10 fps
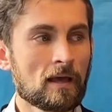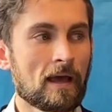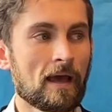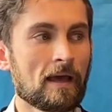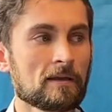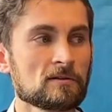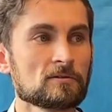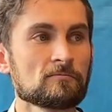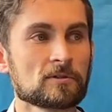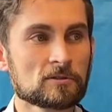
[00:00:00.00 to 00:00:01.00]
and
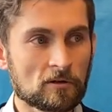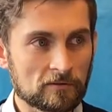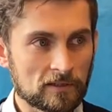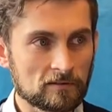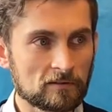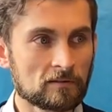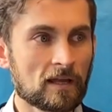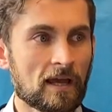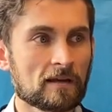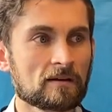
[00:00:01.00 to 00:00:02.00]
rhetorical
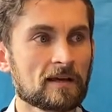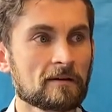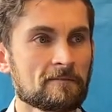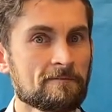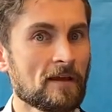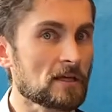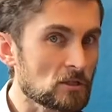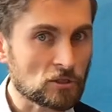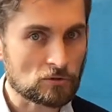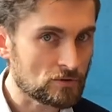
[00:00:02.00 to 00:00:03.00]
and like fake
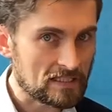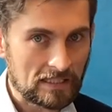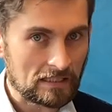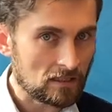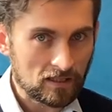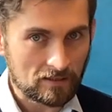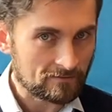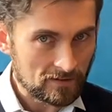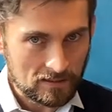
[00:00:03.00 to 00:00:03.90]
newsy kind of,